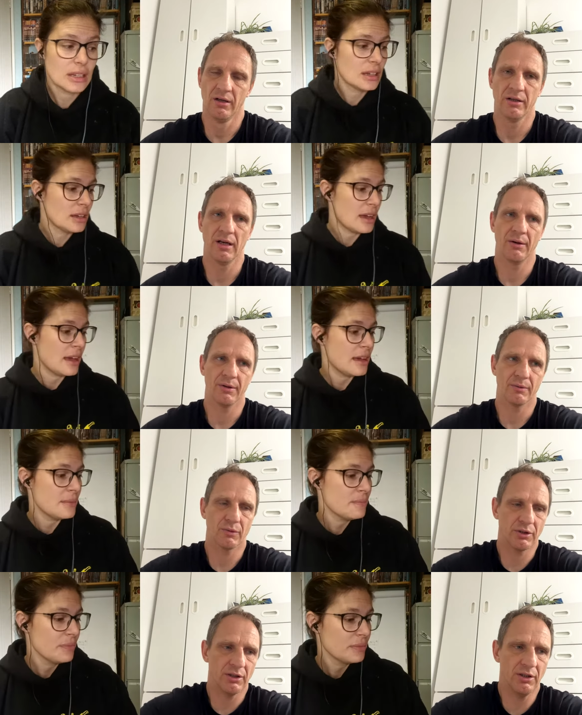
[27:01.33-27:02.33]
Speaker 1: Yeah. Well,
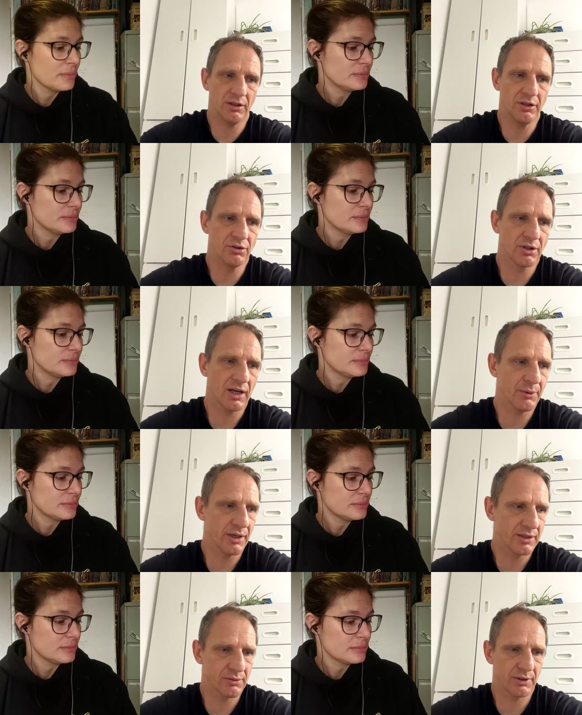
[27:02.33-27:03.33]
um, UK, we
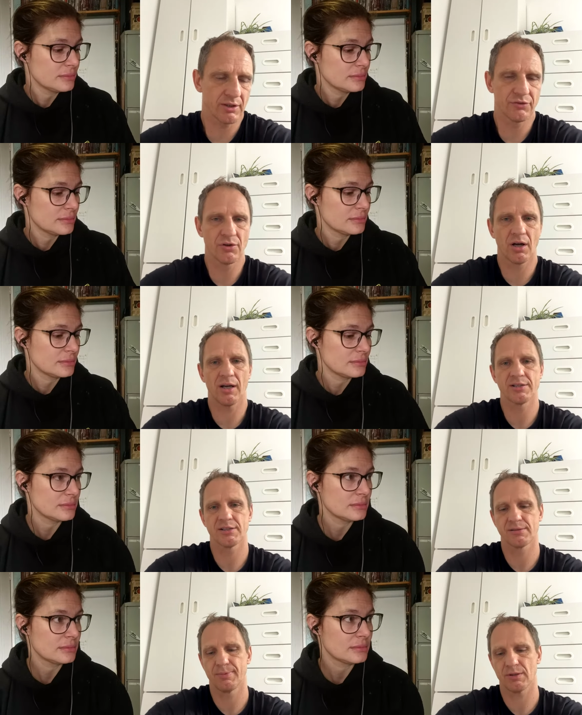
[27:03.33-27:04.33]
had a quite a few
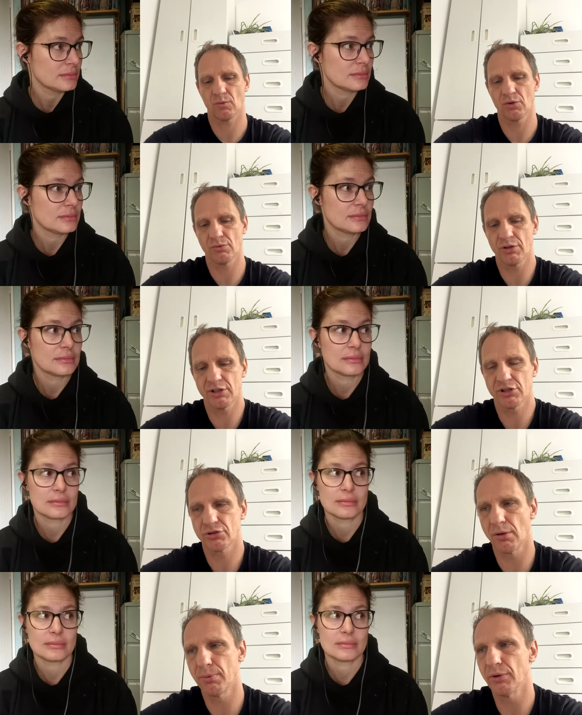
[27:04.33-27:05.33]
cases, but what, what is
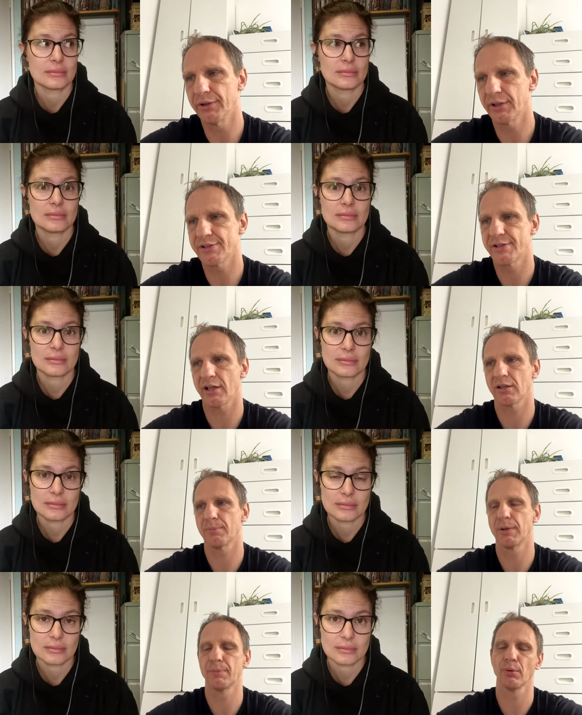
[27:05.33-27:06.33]
troubling is that the
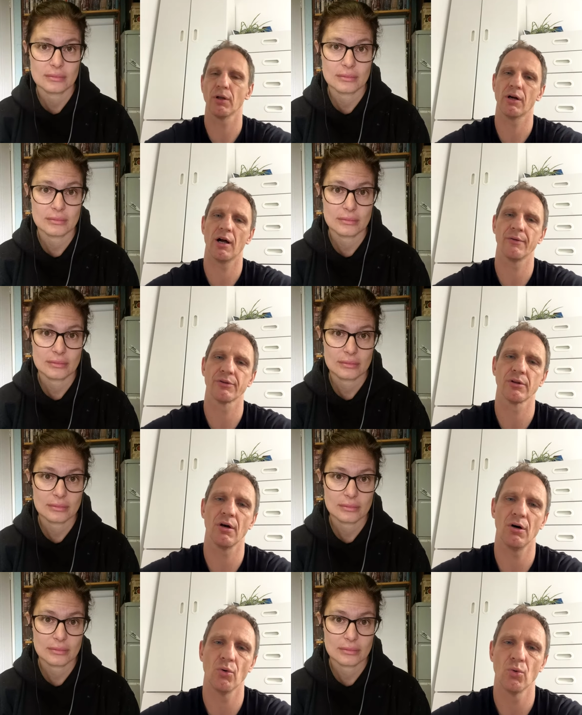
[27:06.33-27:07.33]
people around
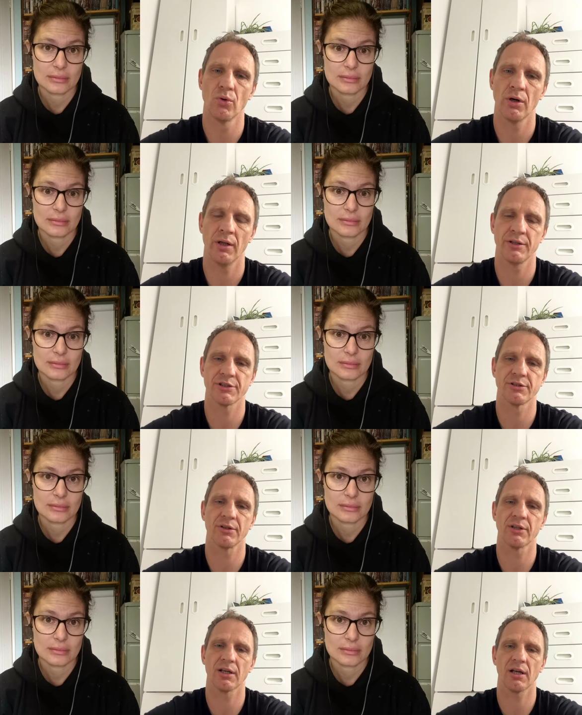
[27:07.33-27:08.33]
know and just
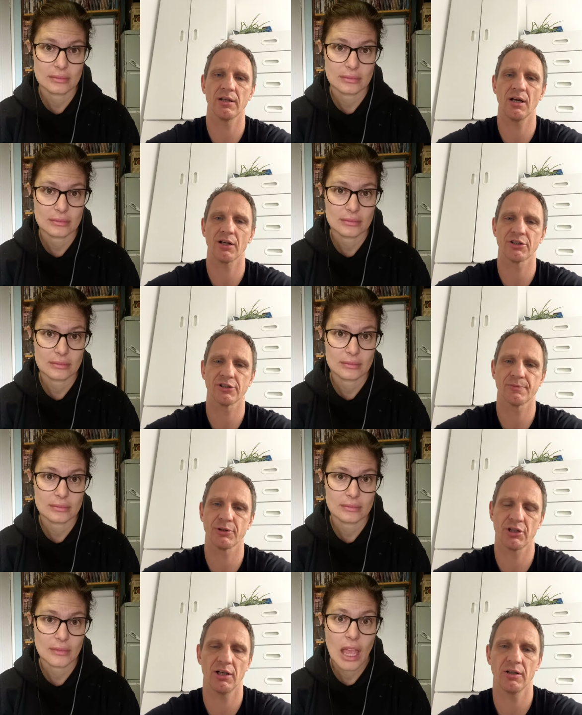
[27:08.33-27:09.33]
don't take any action,
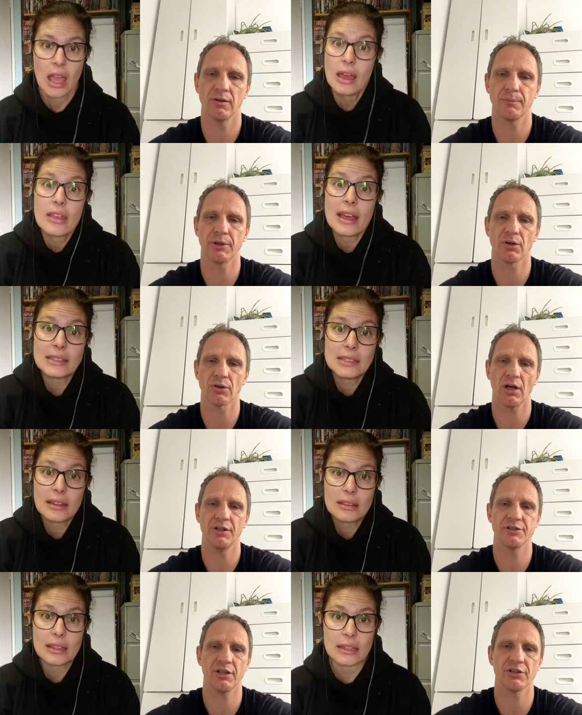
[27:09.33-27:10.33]
especially in the. That's the
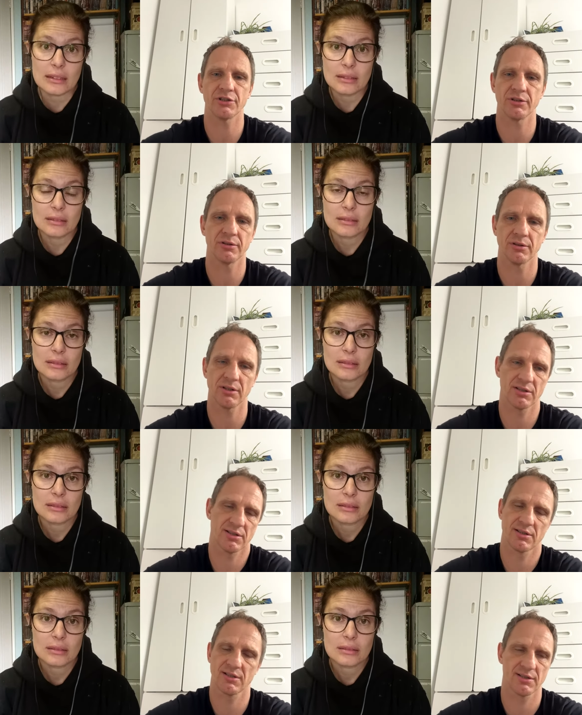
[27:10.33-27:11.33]
other thing.
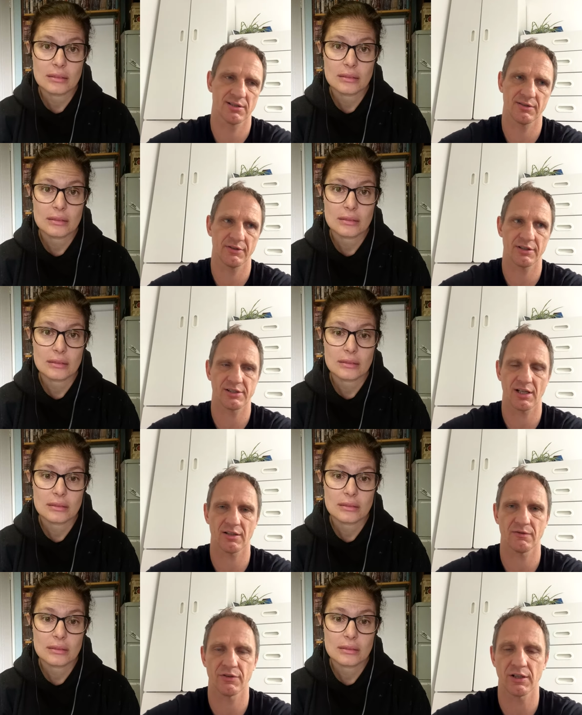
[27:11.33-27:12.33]
This, this is the very sad
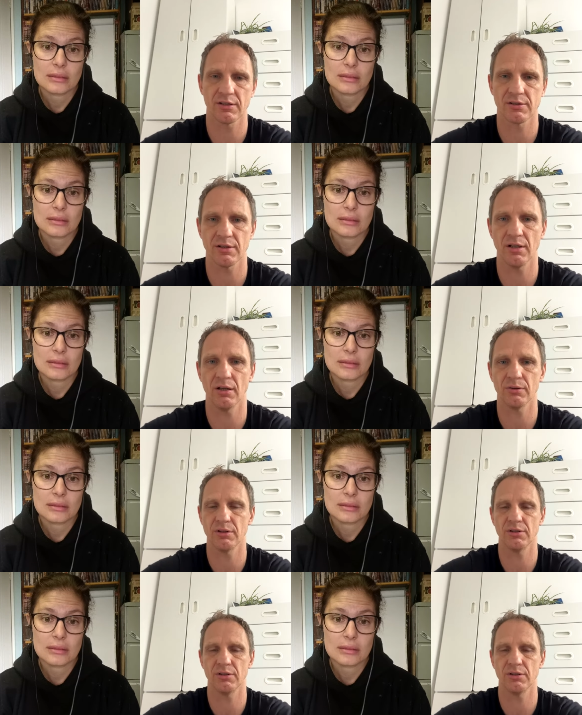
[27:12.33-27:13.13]
thing. So, you know,